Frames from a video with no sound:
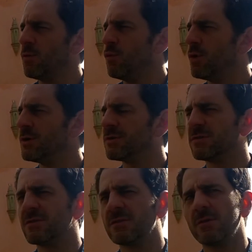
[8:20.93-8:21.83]

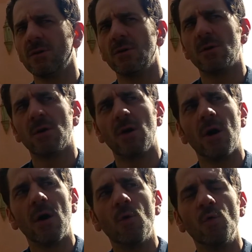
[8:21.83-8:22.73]
was
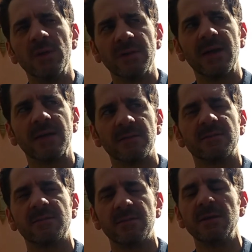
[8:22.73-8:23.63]
we did
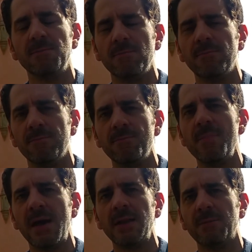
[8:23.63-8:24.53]
that scene
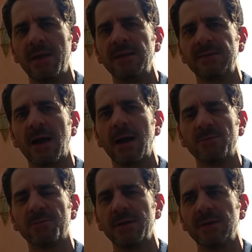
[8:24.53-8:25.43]
many
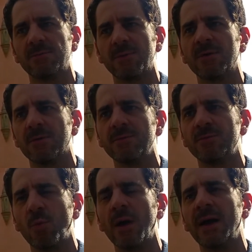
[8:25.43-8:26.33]
times, many
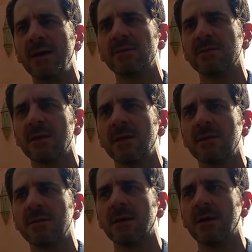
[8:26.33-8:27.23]
different ways, and